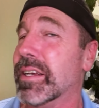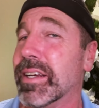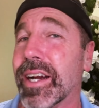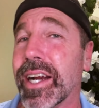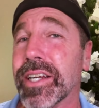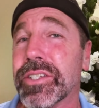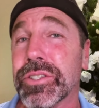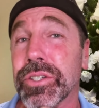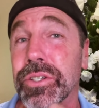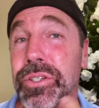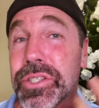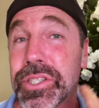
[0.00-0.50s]
I
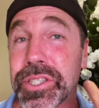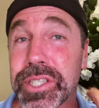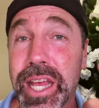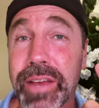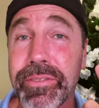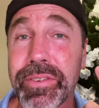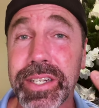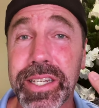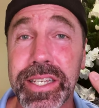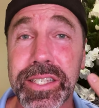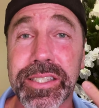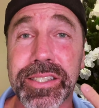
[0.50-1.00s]
took
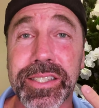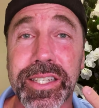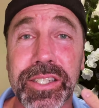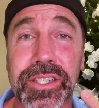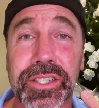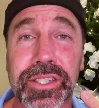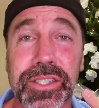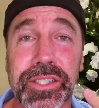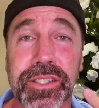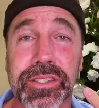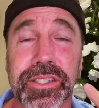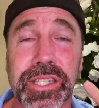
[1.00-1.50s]
76
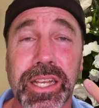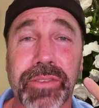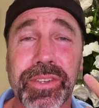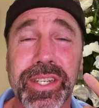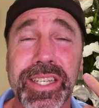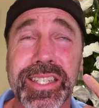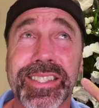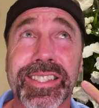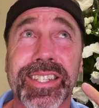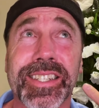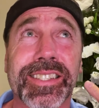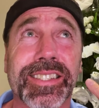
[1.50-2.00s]

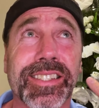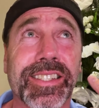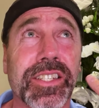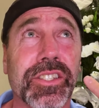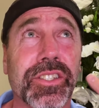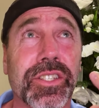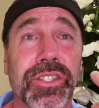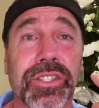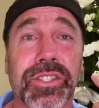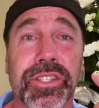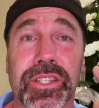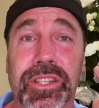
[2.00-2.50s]

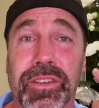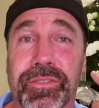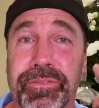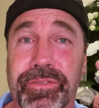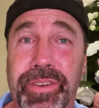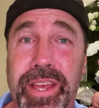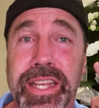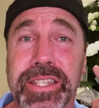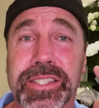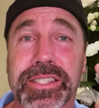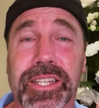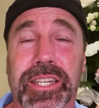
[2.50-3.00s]
stitches to the
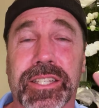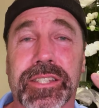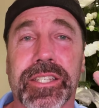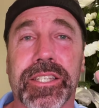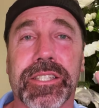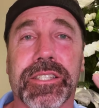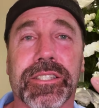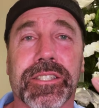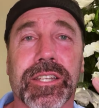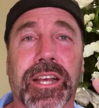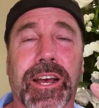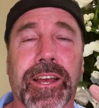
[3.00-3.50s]
face on
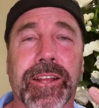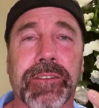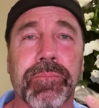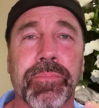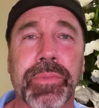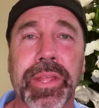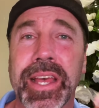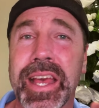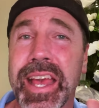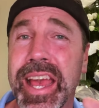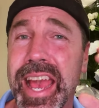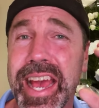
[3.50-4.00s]
this side,
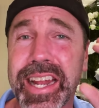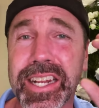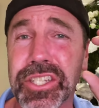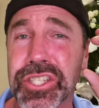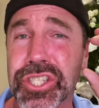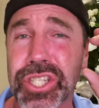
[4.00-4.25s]
had a